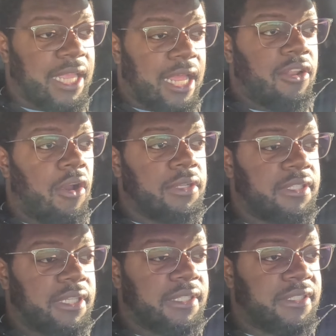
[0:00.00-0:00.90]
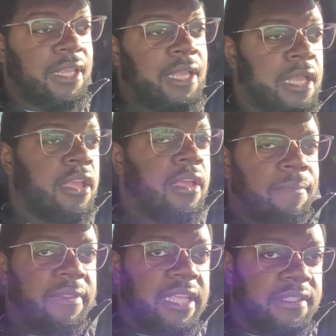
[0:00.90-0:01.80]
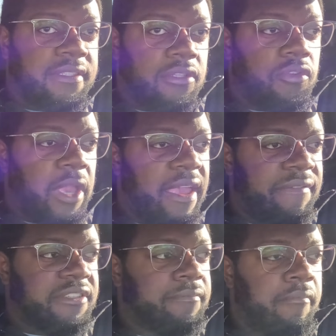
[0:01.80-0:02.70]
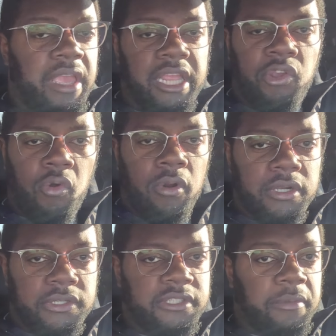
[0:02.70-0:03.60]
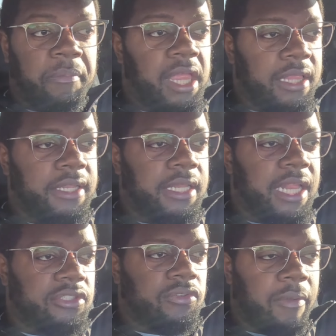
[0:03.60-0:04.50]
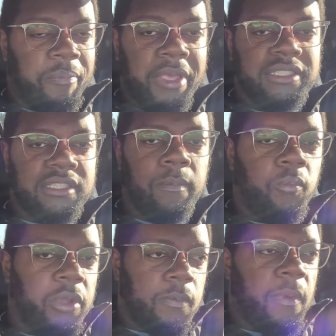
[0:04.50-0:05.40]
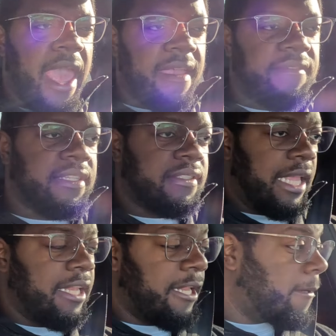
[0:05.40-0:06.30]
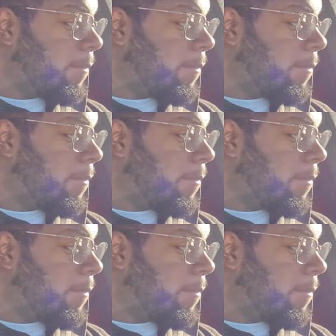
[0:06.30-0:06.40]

I noticed is this, you have this mid-corner stability that sort of picks up when you have this in here.